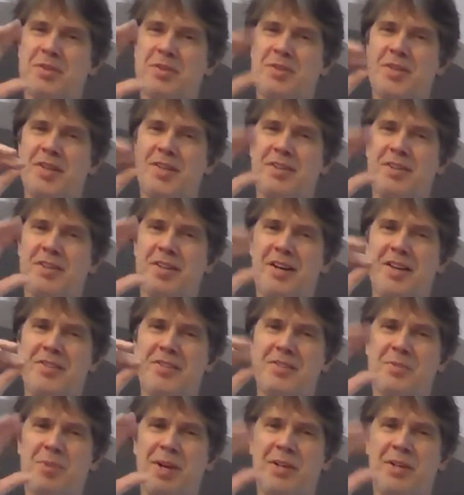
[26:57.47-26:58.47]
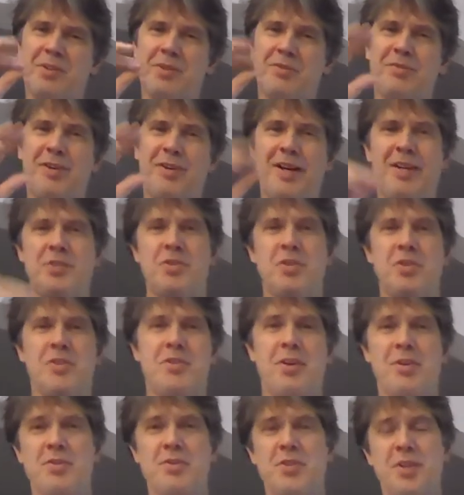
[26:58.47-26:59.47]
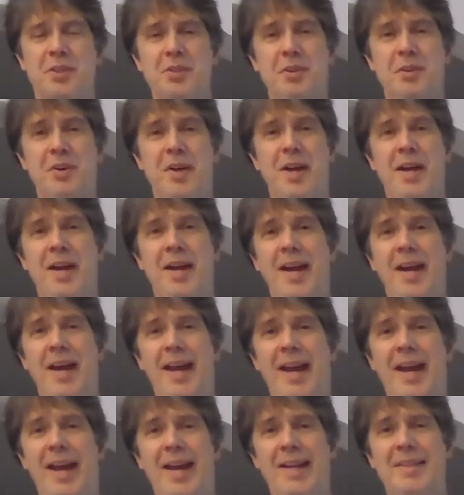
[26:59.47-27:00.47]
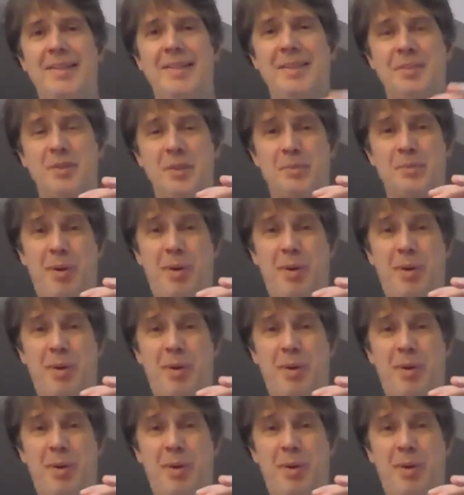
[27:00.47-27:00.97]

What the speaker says: seeing the nice regular flash of the turn signal, and the